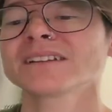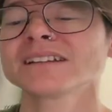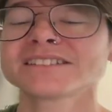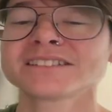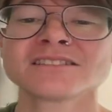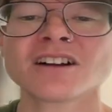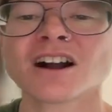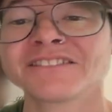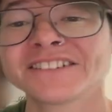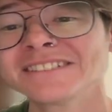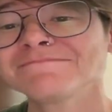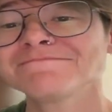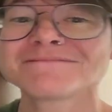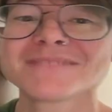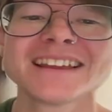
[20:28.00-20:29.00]
still
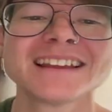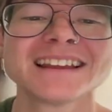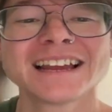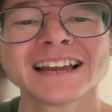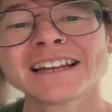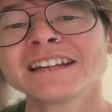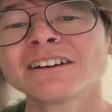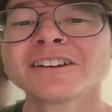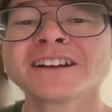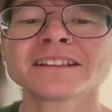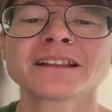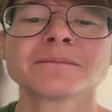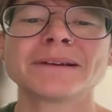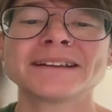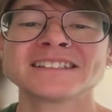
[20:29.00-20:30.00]
coughing, and knowing
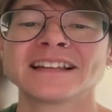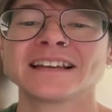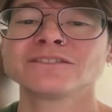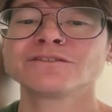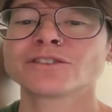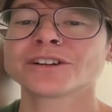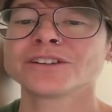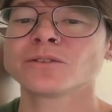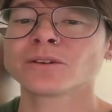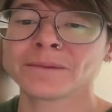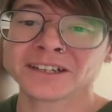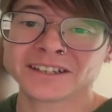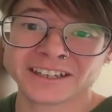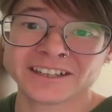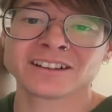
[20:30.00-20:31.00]
the baseline for your
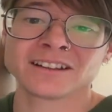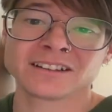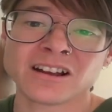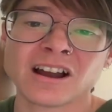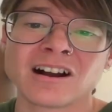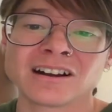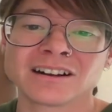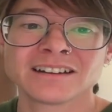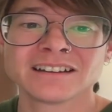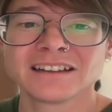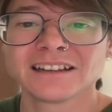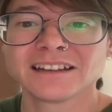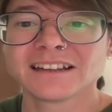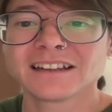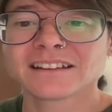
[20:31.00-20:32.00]
particular dog.
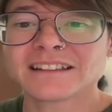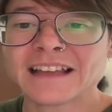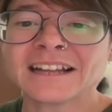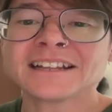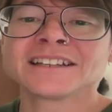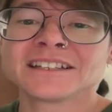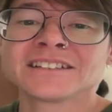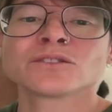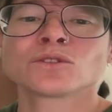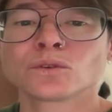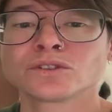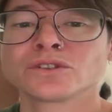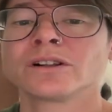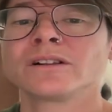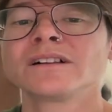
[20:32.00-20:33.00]
That is
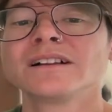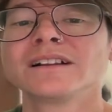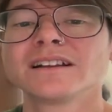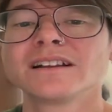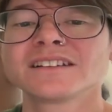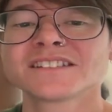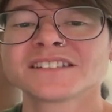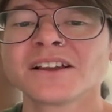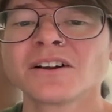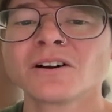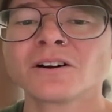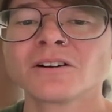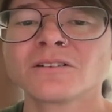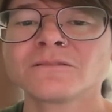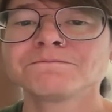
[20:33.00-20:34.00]
crucial.
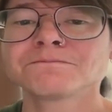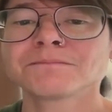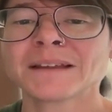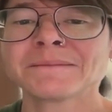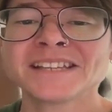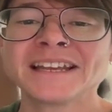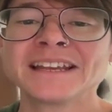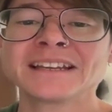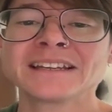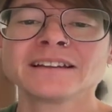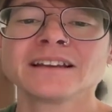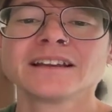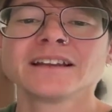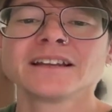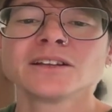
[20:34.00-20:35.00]
So I'm saying
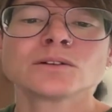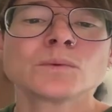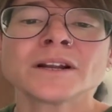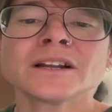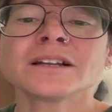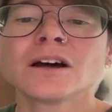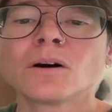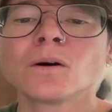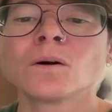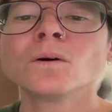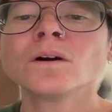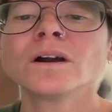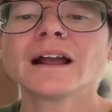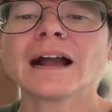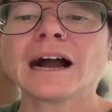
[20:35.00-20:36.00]
you'd want to
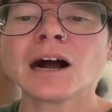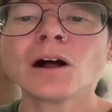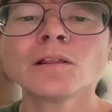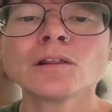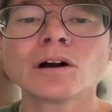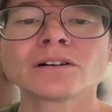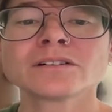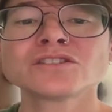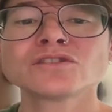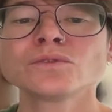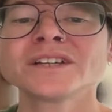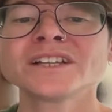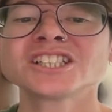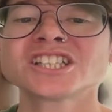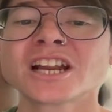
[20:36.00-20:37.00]
know how long
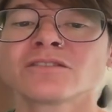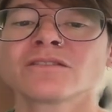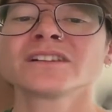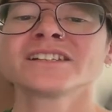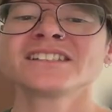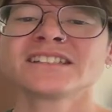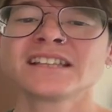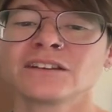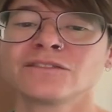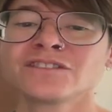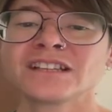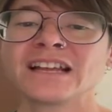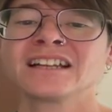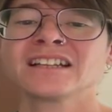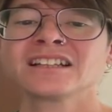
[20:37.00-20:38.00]
Suki generally
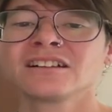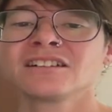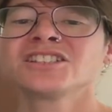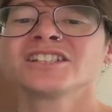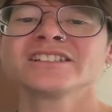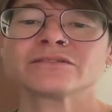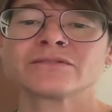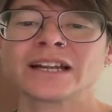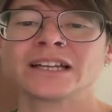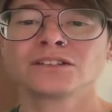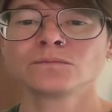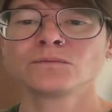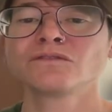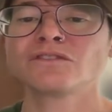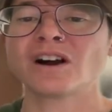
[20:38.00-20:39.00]
sniffs until she's ready
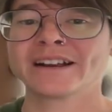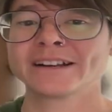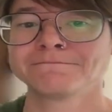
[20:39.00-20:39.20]
to move on.